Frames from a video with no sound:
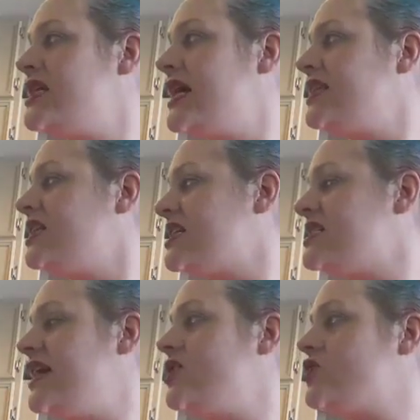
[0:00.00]
Take the
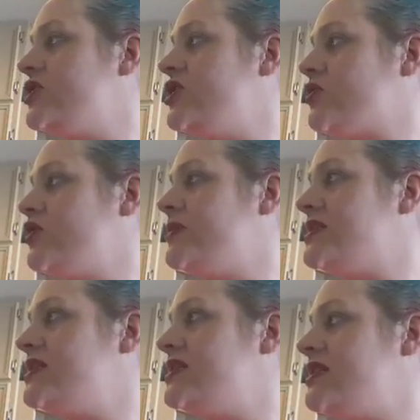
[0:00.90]
container to your room and
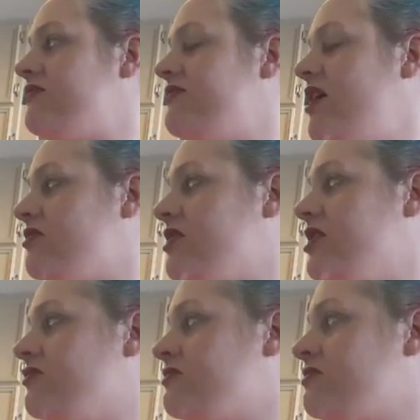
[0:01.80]
Sissy will follow you.